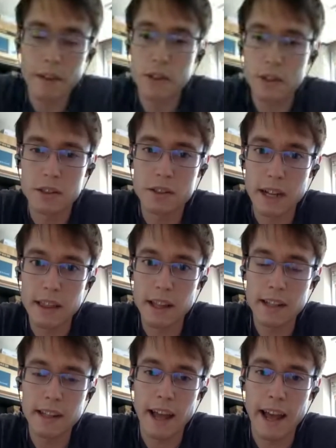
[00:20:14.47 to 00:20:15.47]
lot of features
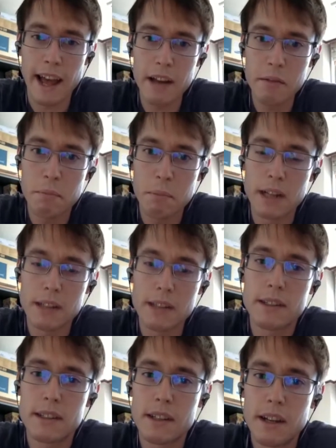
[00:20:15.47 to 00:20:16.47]
I'd like to add,
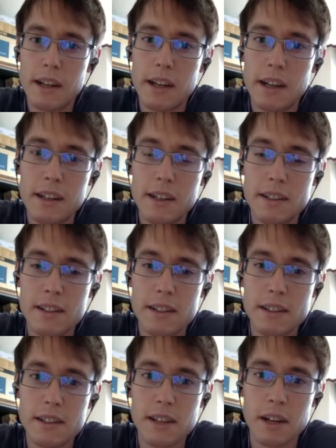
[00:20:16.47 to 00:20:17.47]
but
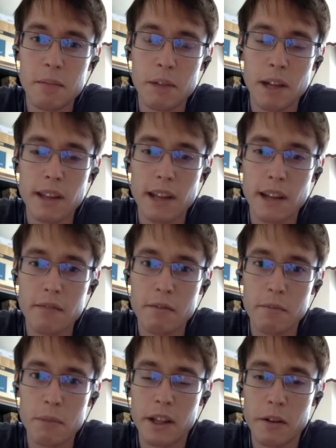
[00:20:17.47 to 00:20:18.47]
since I'm not
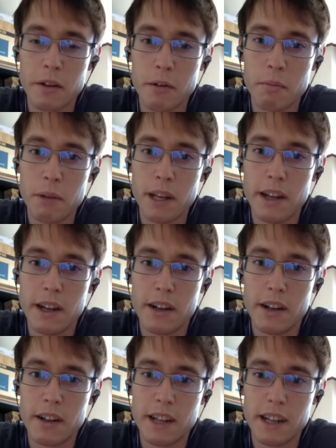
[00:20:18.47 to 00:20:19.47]
that familiar with
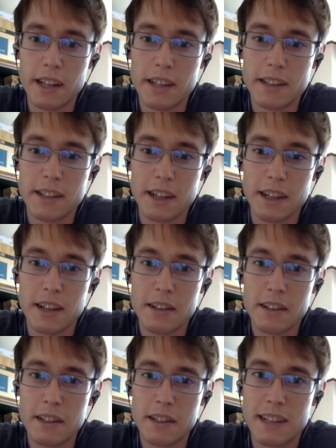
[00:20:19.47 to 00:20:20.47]
Meteor, it
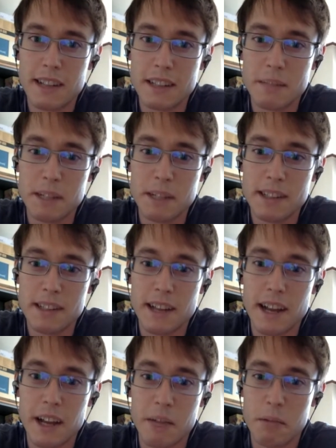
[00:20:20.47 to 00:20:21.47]
takes me
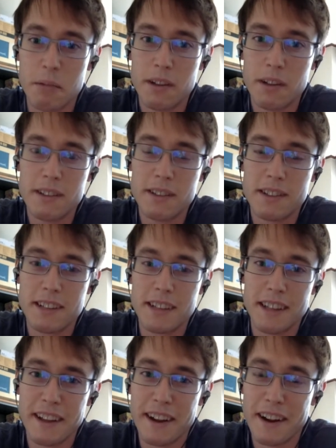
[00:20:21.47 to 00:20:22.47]
time
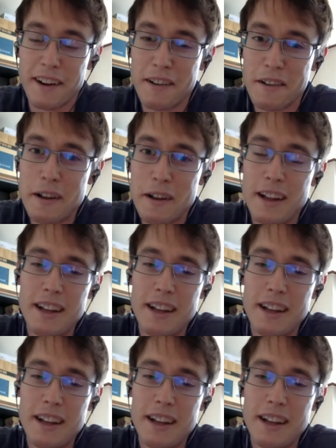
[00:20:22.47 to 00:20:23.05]
to get there.